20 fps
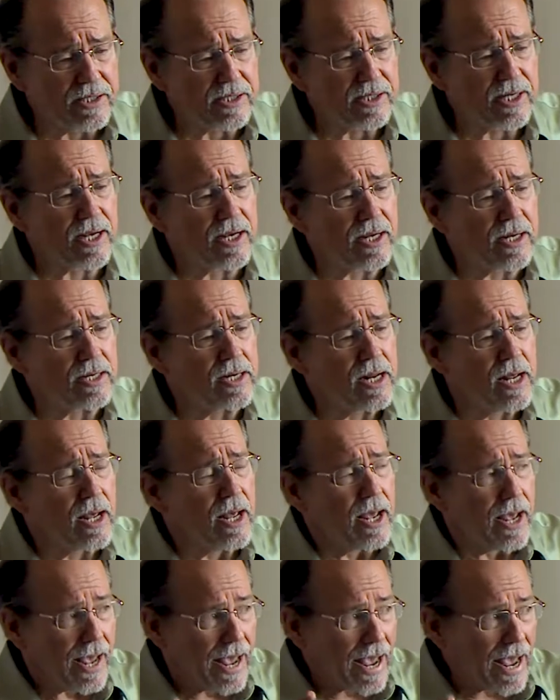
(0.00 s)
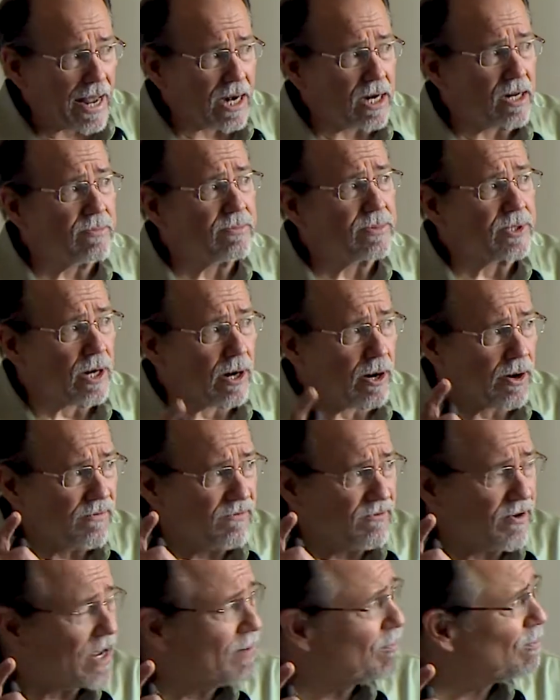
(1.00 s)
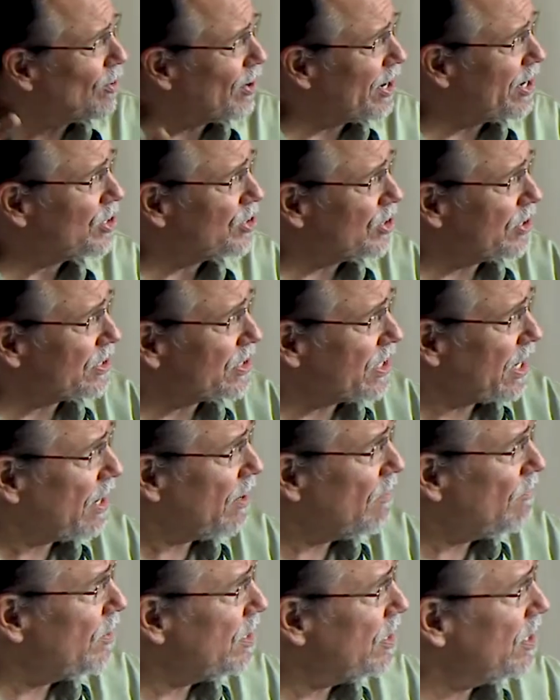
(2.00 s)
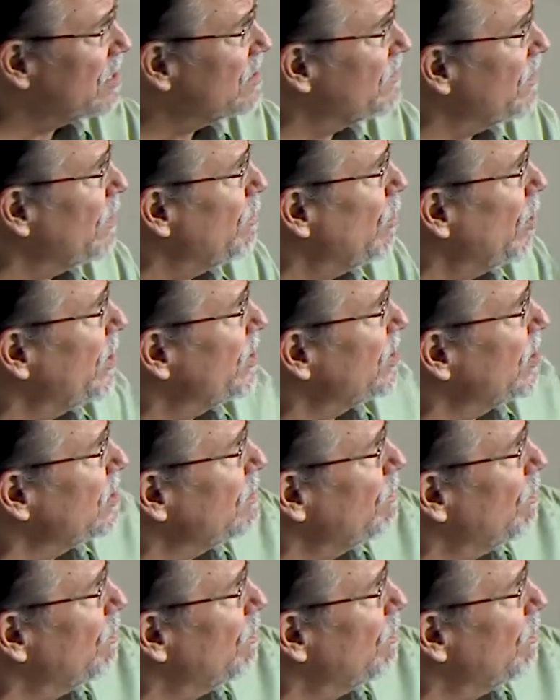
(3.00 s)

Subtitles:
said, atoms are vibrations. Everything is vibrations.